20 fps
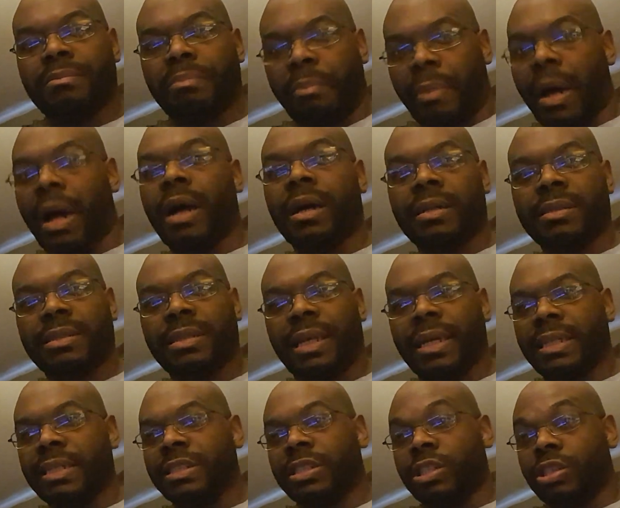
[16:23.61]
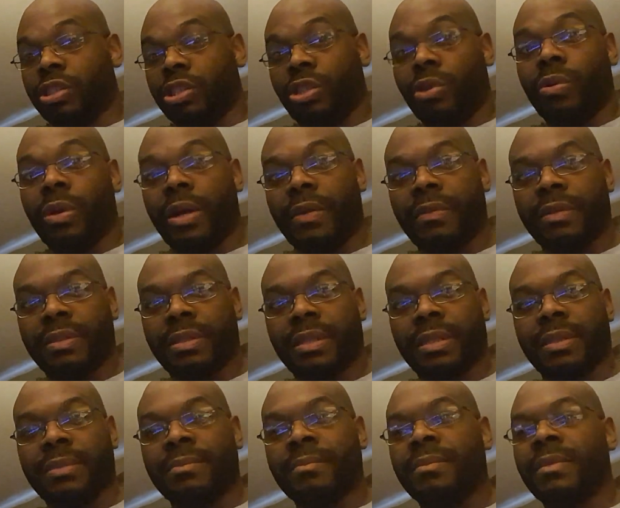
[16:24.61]
box, like you just do everything,
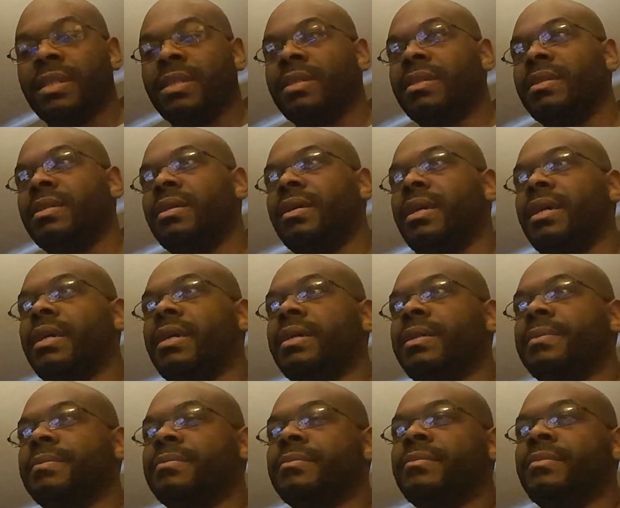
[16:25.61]
and